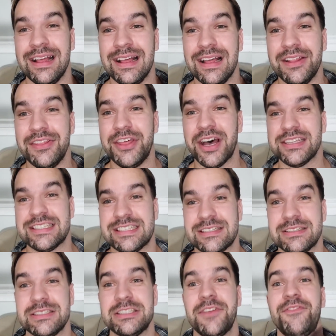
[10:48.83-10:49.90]
thus
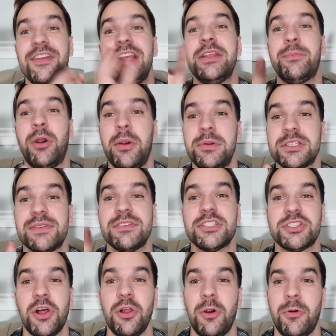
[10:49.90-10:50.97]
defeating the purpose of a
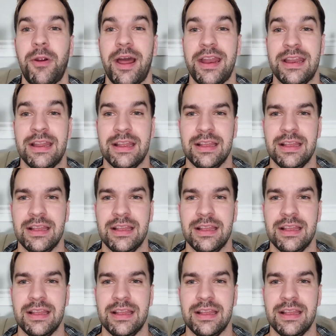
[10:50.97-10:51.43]
solo run.